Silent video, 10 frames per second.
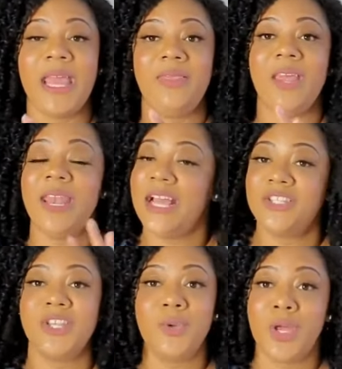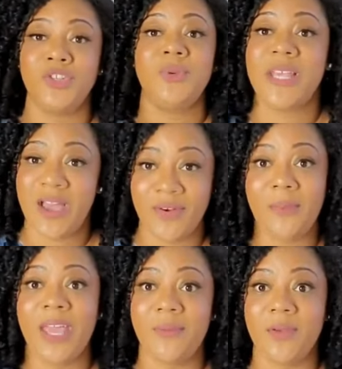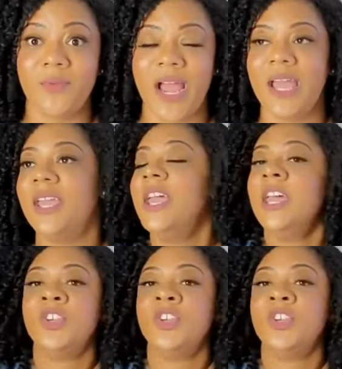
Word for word: and then next thing you know, she was having a baby, right?